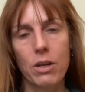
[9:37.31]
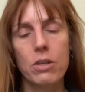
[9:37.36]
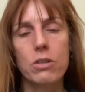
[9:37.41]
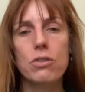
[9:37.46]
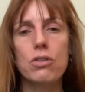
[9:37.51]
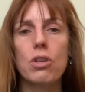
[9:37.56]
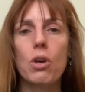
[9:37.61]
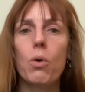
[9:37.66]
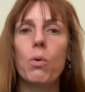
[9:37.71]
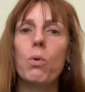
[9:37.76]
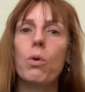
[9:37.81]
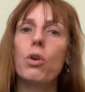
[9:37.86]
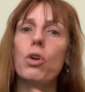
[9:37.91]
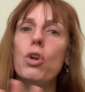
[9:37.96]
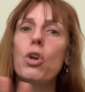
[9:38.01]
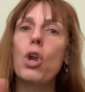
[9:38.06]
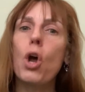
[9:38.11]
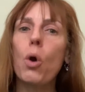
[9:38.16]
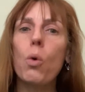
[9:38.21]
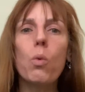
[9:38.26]
So
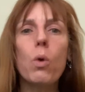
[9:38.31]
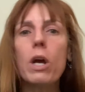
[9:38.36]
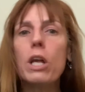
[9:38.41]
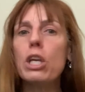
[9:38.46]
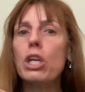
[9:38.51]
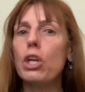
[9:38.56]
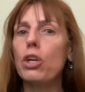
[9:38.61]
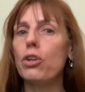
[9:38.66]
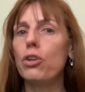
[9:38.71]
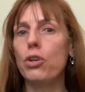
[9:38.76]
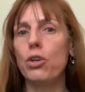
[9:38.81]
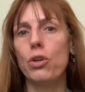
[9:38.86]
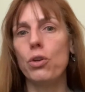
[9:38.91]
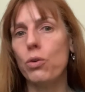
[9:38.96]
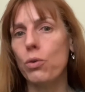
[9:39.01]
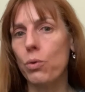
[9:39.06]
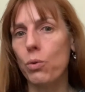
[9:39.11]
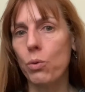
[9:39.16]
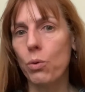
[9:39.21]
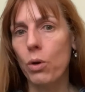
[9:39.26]
no one
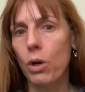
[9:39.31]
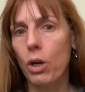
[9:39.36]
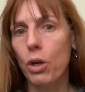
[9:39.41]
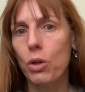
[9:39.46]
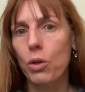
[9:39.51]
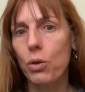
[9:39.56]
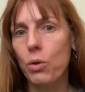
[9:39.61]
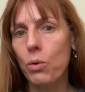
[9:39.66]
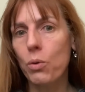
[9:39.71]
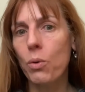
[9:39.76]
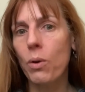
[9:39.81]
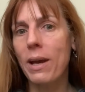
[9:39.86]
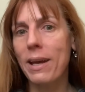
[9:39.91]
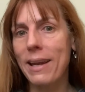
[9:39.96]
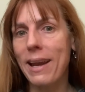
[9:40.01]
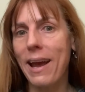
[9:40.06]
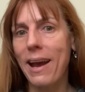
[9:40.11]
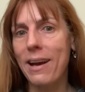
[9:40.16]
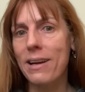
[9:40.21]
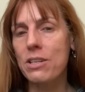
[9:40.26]
knew who
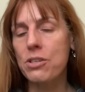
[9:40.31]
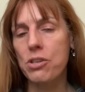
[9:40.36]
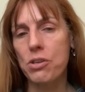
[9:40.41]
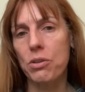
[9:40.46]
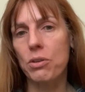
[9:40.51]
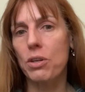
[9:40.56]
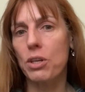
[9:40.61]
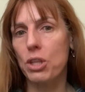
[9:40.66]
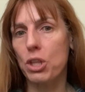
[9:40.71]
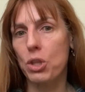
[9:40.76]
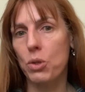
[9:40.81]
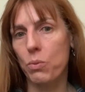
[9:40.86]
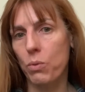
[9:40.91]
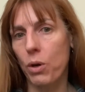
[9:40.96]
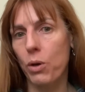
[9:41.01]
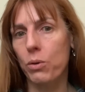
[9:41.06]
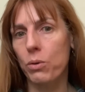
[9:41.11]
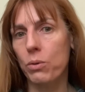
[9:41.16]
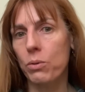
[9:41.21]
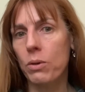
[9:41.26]
had actually
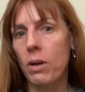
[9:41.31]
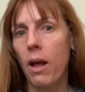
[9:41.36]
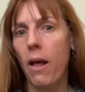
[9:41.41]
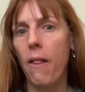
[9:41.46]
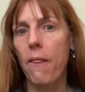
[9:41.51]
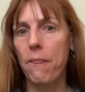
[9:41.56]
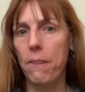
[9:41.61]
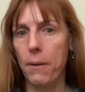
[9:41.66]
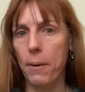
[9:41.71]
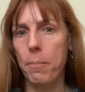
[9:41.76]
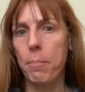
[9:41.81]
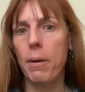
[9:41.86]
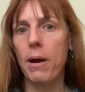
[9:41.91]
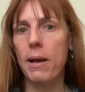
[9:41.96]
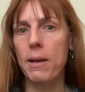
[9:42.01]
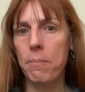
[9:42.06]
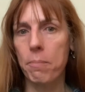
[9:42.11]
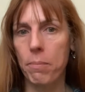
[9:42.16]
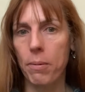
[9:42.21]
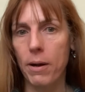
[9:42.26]
thrown the
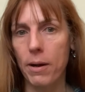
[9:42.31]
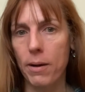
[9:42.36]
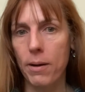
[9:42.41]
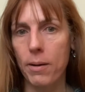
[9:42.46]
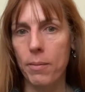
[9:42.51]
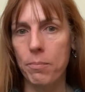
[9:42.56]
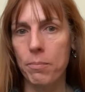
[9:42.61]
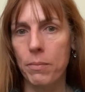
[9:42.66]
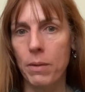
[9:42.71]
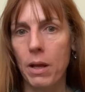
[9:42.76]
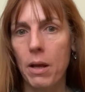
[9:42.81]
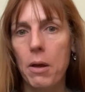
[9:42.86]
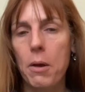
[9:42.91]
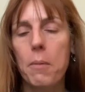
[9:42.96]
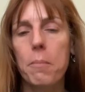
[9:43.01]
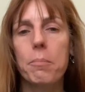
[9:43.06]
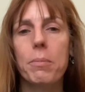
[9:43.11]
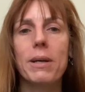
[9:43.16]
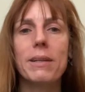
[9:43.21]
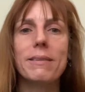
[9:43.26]
pipe bomb,
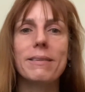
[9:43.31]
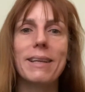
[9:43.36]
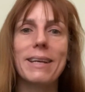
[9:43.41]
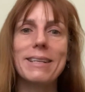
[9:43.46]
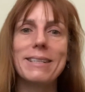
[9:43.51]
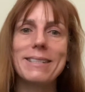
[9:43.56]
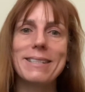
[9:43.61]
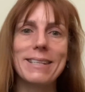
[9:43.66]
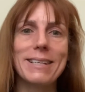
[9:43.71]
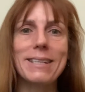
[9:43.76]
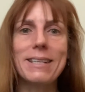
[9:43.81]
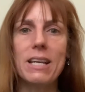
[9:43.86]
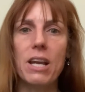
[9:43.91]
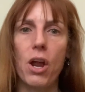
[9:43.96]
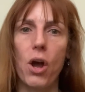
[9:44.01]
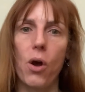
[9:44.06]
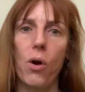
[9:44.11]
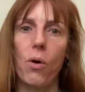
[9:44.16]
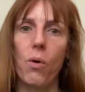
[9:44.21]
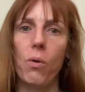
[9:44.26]
but they did
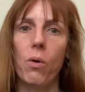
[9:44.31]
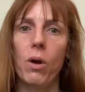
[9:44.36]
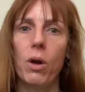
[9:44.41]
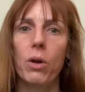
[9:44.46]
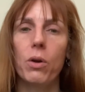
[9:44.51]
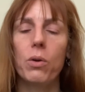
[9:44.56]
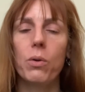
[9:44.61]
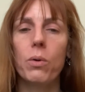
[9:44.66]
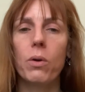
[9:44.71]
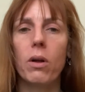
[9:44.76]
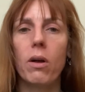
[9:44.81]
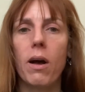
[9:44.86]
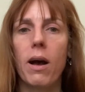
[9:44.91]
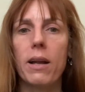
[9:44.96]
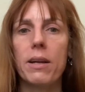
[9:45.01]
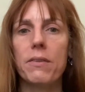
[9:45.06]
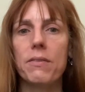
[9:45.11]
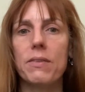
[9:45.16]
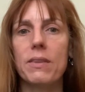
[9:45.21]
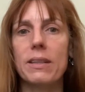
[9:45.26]
know who a lot
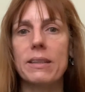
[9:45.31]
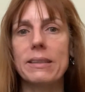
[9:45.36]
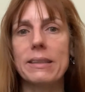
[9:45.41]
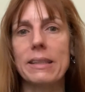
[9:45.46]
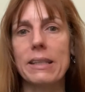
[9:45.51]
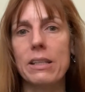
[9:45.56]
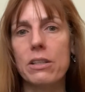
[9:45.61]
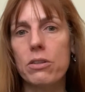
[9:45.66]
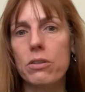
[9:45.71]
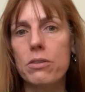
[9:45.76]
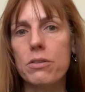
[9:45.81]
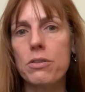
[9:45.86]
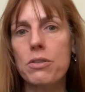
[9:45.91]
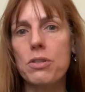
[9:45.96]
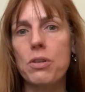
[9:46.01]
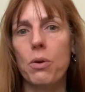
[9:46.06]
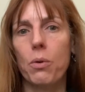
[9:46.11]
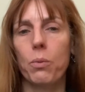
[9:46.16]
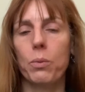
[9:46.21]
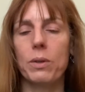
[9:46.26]
of the
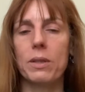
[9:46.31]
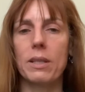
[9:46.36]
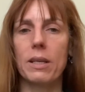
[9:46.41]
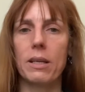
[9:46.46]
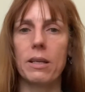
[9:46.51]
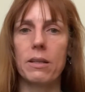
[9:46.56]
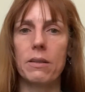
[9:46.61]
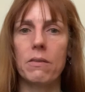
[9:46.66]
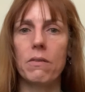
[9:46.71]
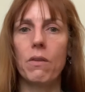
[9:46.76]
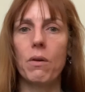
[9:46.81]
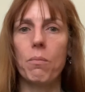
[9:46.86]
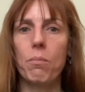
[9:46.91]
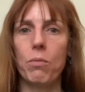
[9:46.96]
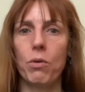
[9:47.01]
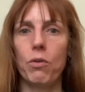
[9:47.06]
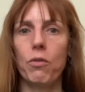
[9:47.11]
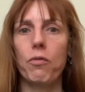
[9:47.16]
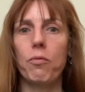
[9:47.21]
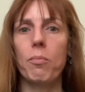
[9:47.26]
leaders within the
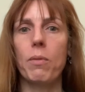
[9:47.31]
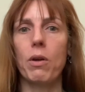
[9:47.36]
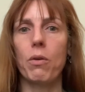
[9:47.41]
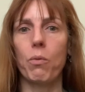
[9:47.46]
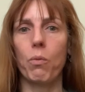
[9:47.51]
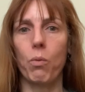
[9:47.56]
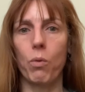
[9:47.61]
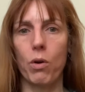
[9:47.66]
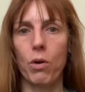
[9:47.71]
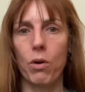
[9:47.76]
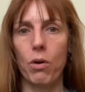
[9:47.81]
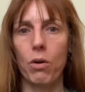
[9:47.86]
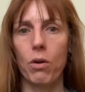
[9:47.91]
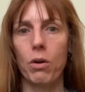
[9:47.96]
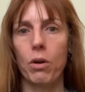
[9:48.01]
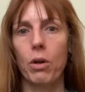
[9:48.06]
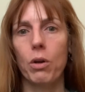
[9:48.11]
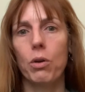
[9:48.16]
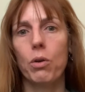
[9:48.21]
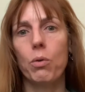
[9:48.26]
movement were
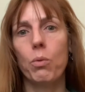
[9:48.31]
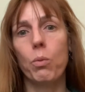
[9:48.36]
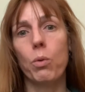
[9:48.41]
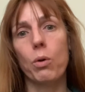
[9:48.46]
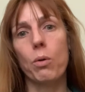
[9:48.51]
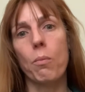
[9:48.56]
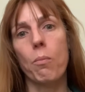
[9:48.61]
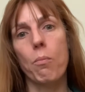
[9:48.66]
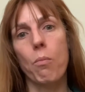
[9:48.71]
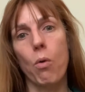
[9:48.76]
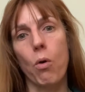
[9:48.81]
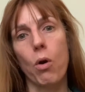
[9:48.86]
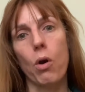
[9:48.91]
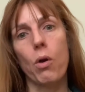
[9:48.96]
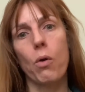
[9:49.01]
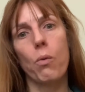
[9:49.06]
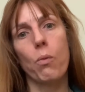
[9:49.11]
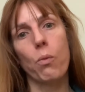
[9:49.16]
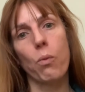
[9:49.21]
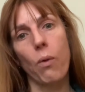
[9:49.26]
who were more
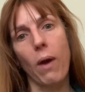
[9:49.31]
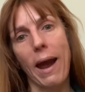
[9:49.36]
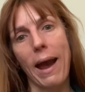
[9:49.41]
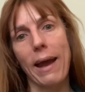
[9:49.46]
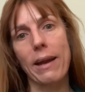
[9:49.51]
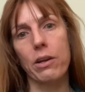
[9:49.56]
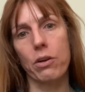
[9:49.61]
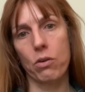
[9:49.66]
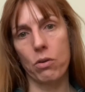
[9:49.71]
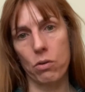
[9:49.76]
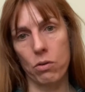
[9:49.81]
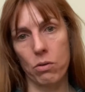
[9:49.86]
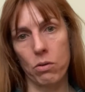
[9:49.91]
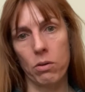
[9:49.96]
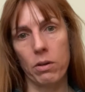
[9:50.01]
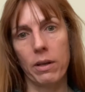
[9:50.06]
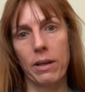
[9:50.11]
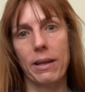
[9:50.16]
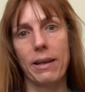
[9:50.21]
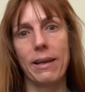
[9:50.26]

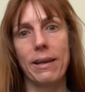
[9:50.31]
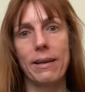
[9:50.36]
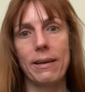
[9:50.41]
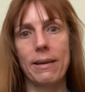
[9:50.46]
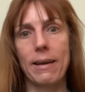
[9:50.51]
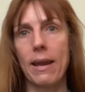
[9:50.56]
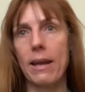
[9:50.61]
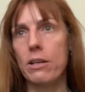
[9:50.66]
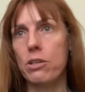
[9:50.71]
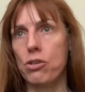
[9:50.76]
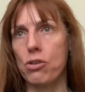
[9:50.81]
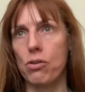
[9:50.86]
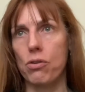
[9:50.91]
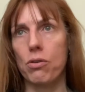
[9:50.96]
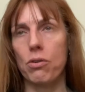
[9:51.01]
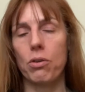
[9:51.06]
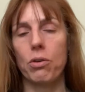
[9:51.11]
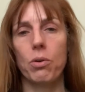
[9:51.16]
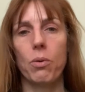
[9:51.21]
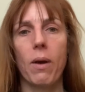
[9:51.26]
radical in
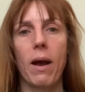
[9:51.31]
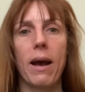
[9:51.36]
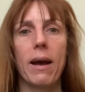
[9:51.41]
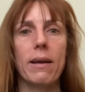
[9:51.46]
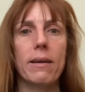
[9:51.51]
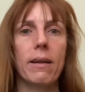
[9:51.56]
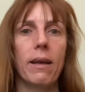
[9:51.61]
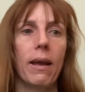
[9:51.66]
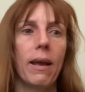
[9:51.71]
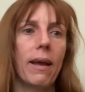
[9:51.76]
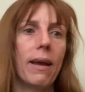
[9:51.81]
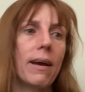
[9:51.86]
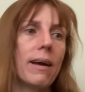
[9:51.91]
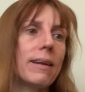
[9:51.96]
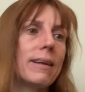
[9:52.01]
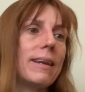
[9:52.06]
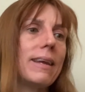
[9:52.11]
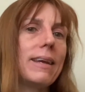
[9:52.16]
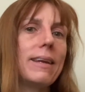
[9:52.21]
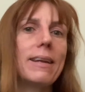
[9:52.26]
nature, who had
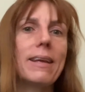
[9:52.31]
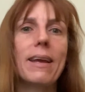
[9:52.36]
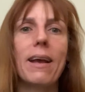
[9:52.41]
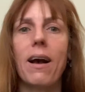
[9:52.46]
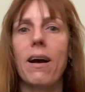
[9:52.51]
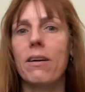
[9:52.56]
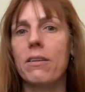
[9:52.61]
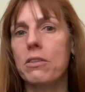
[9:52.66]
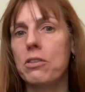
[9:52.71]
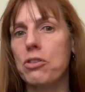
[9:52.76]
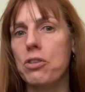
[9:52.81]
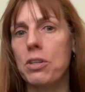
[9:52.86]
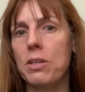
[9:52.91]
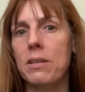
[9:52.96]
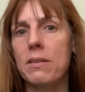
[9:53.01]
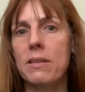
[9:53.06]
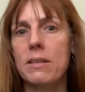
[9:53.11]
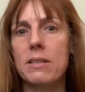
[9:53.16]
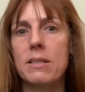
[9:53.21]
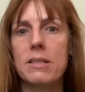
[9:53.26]
an ideology
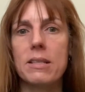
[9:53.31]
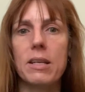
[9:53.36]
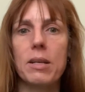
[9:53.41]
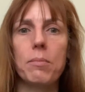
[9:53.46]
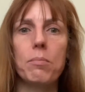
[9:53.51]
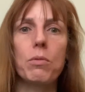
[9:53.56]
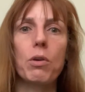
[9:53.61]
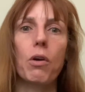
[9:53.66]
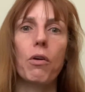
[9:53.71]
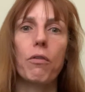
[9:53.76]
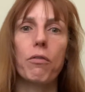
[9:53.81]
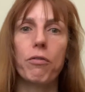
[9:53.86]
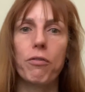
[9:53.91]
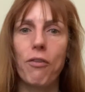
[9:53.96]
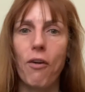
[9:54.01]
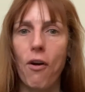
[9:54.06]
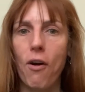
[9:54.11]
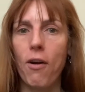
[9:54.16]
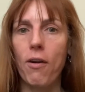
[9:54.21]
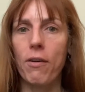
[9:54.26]
that seemed
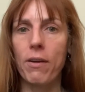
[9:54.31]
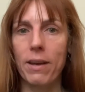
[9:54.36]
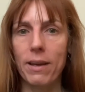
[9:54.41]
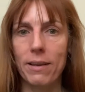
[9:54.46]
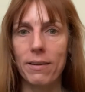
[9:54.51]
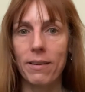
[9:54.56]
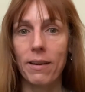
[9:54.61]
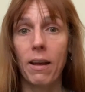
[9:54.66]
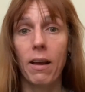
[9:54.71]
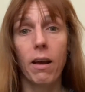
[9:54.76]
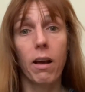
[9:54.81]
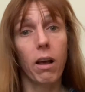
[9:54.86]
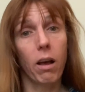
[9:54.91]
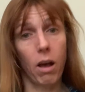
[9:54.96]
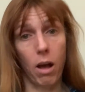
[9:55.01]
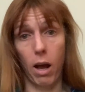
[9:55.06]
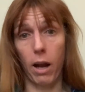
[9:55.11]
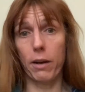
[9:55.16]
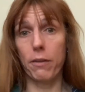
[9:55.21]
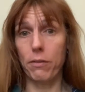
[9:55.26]
foreign. A
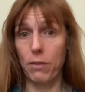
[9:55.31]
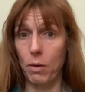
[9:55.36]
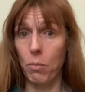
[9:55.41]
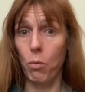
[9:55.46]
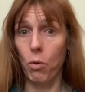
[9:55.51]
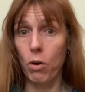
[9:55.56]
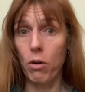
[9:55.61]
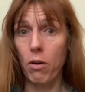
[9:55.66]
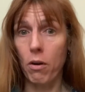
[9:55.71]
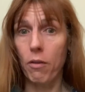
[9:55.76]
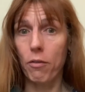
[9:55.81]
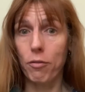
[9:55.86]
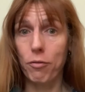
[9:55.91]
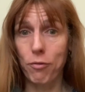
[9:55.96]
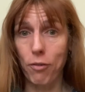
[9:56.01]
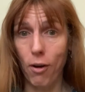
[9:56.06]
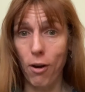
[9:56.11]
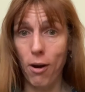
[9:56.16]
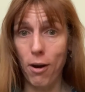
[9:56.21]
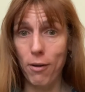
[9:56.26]
lot of them were
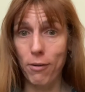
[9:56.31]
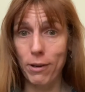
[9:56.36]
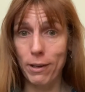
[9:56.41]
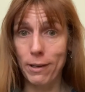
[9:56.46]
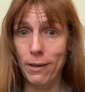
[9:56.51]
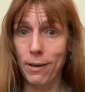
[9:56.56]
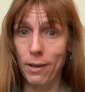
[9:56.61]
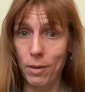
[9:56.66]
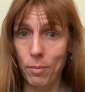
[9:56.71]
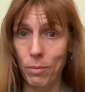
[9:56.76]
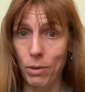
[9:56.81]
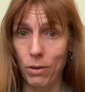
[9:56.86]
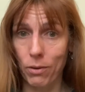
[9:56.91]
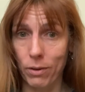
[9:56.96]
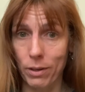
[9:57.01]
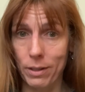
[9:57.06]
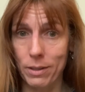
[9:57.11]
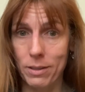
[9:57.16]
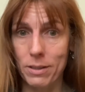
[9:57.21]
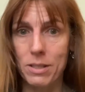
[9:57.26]
foreign
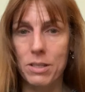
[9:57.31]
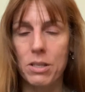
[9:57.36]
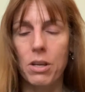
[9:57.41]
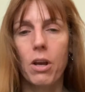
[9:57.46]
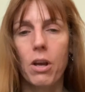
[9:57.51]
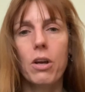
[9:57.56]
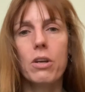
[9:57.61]
immigrants.